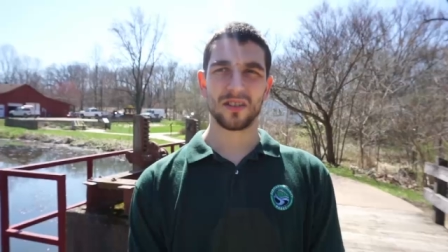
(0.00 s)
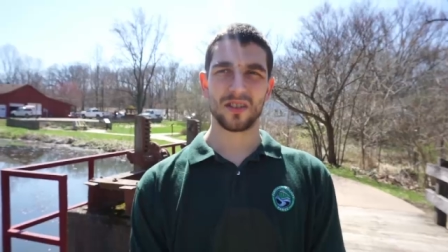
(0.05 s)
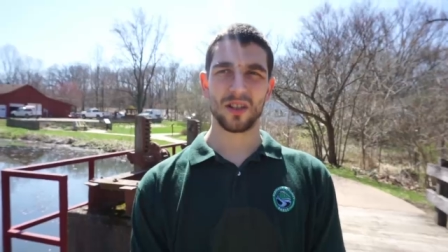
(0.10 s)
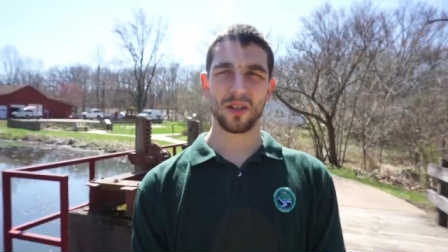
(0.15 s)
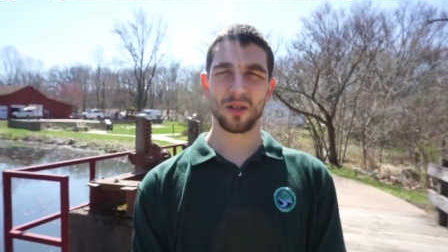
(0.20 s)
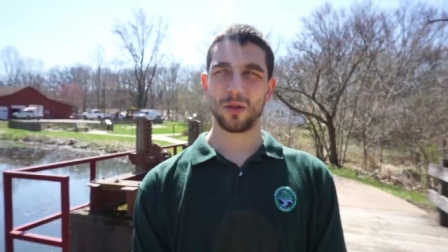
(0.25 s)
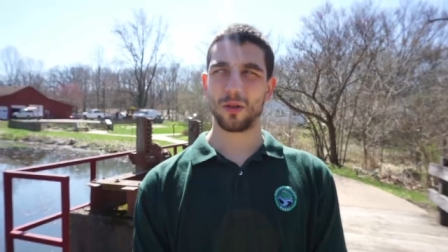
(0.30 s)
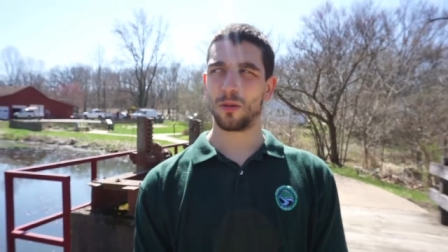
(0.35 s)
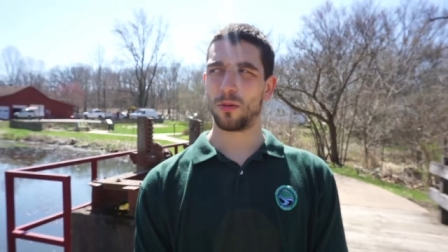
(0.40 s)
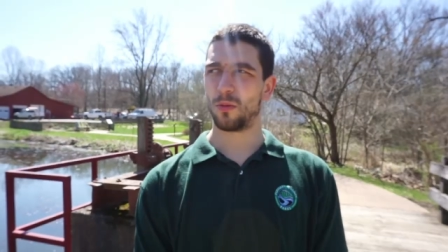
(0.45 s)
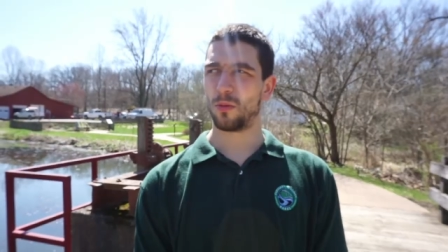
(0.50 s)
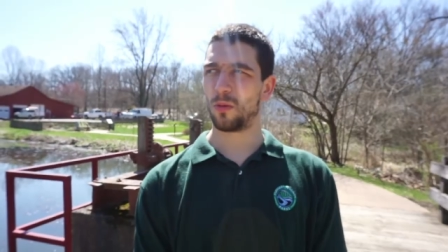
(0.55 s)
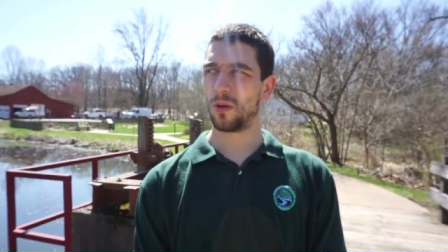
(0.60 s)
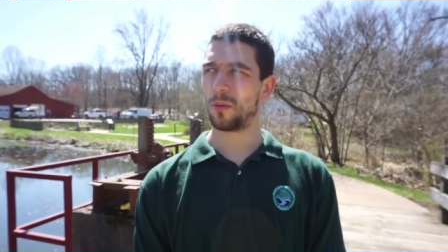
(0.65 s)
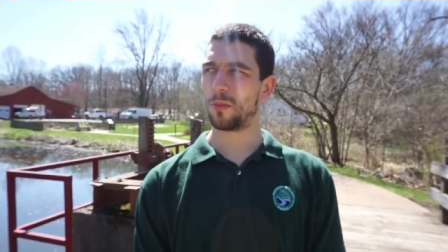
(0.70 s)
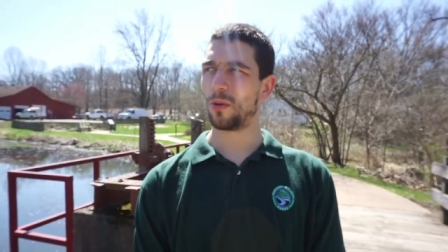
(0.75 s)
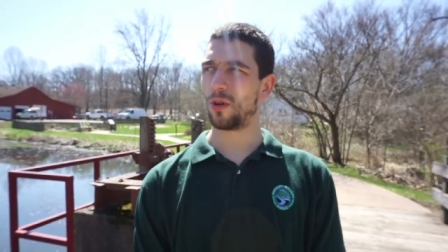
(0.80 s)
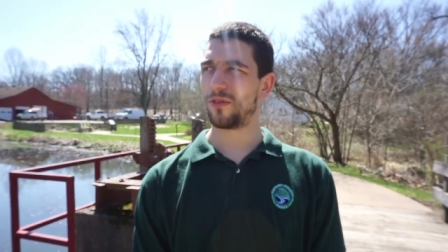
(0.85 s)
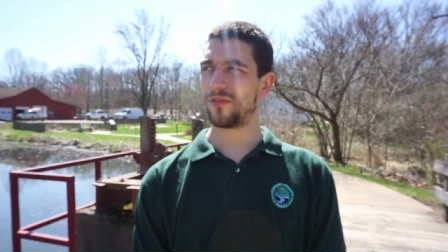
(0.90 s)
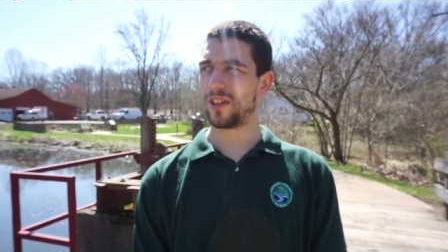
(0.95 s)
So
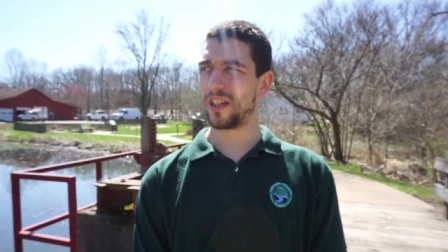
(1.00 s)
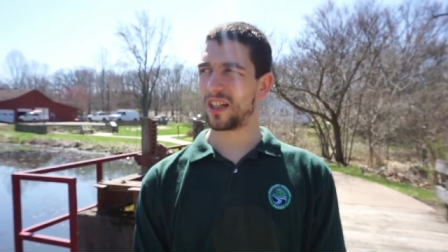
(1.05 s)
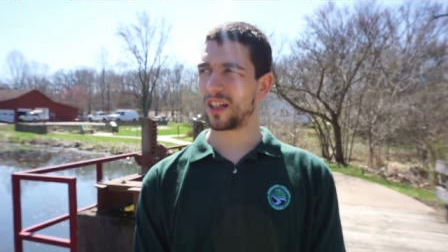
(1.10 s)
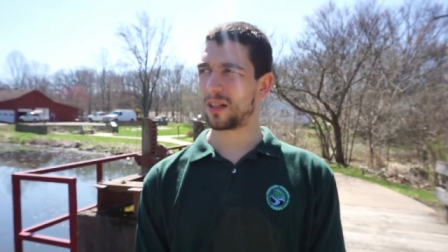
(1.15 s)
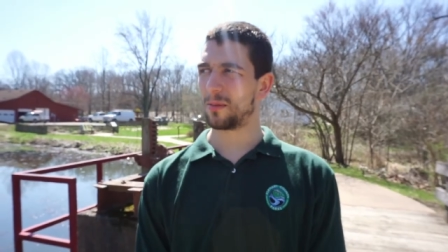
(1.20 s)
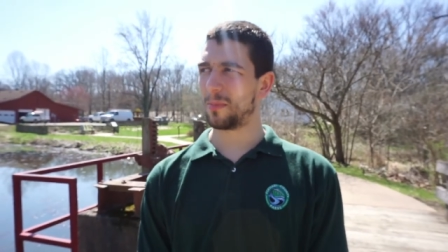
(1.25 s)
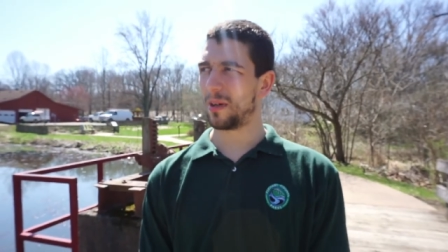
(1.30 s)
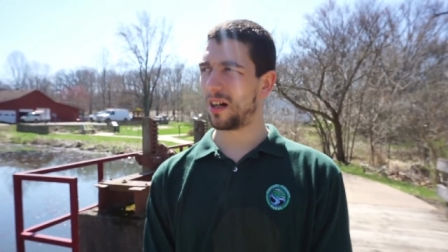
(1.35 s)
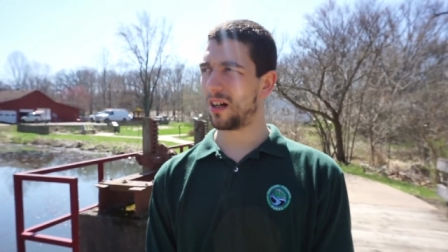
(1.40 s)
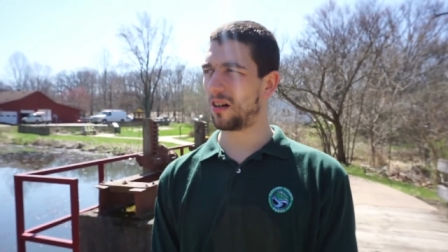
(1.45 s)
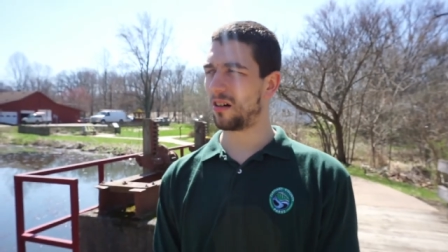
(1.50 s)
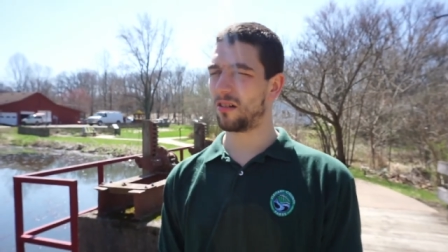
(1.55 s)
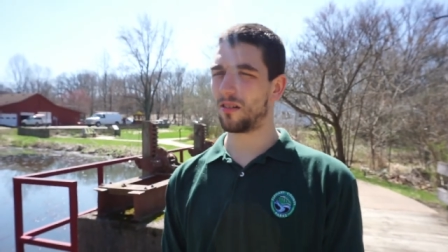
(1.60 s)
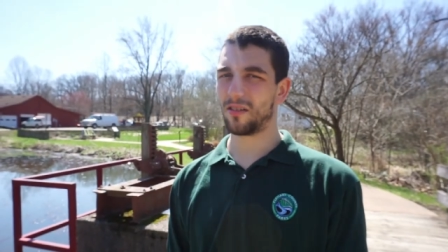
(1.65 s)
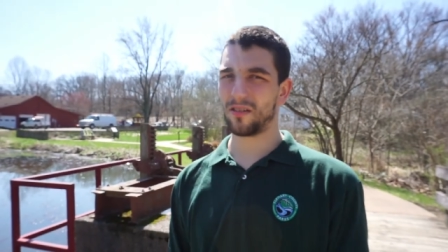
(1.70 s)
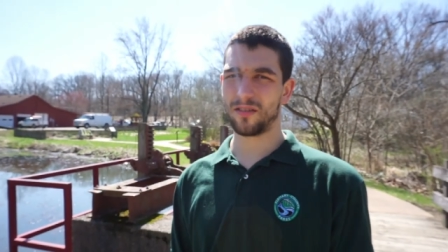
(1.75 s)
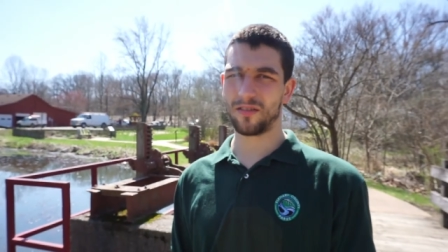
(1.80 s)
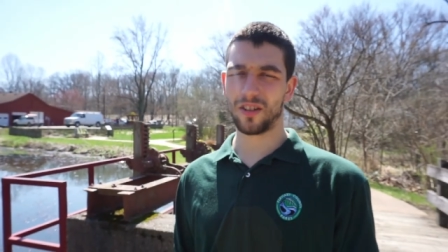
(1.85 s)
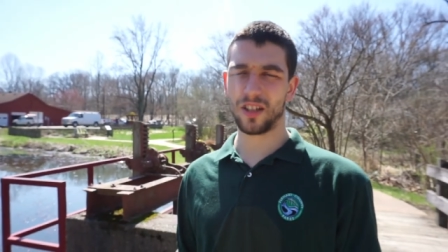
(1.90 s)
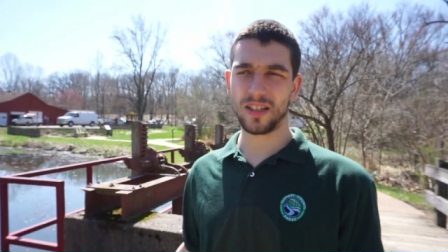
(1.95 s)
one more thing about
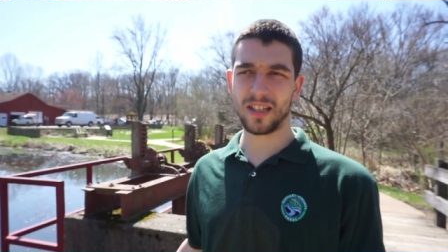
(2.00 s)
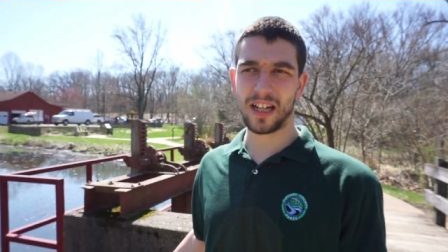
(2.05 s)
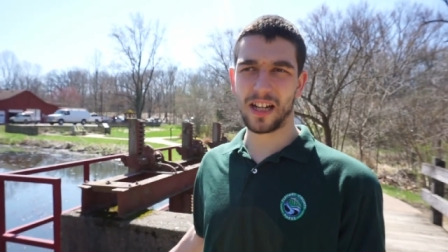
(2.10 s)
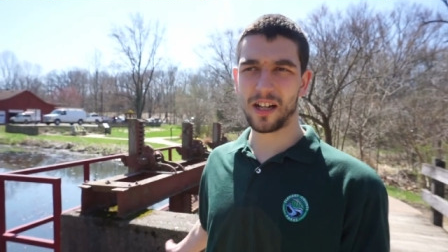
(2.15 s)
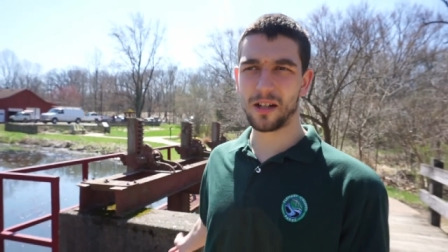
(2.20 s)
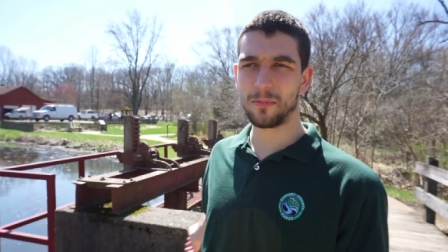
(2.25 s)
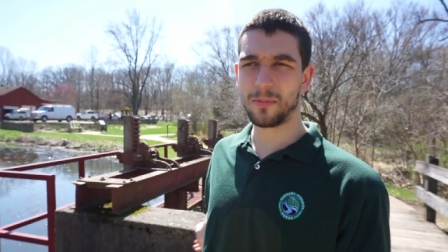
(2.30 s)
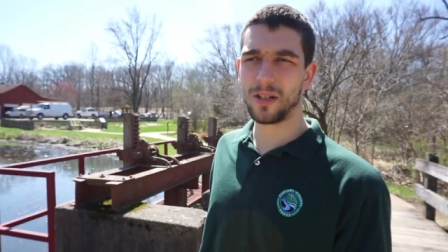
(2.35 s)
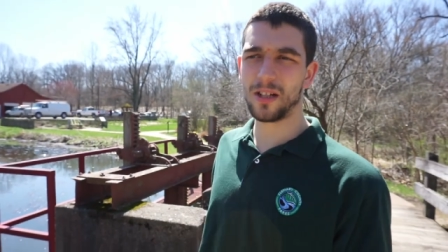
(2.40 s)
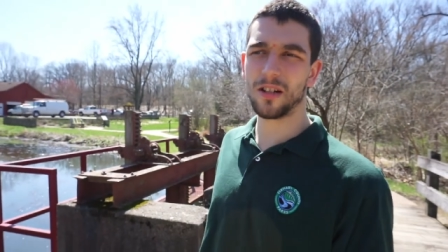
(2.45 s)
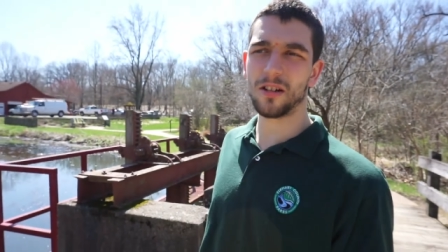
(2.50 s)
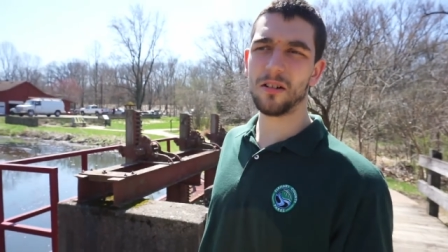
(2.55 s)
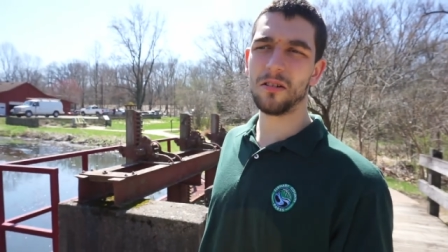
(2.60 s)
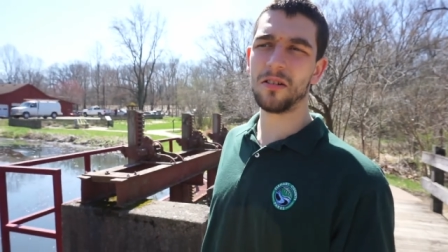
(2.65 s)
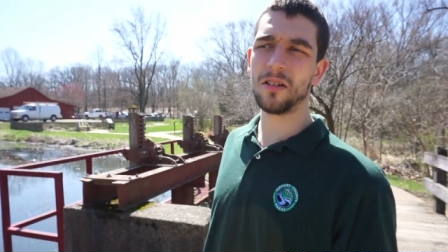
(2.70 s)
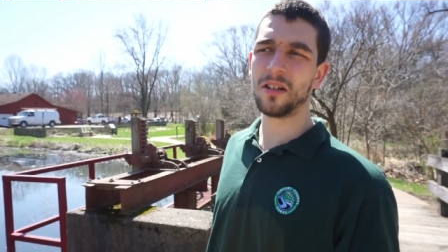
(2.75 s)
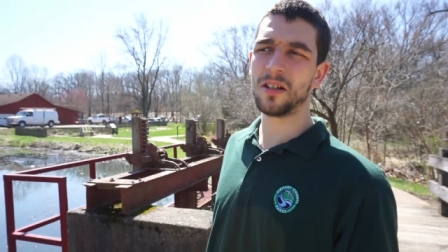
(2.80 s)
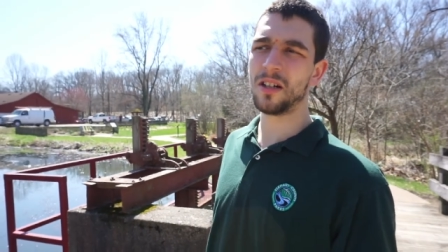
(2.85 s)
the dam here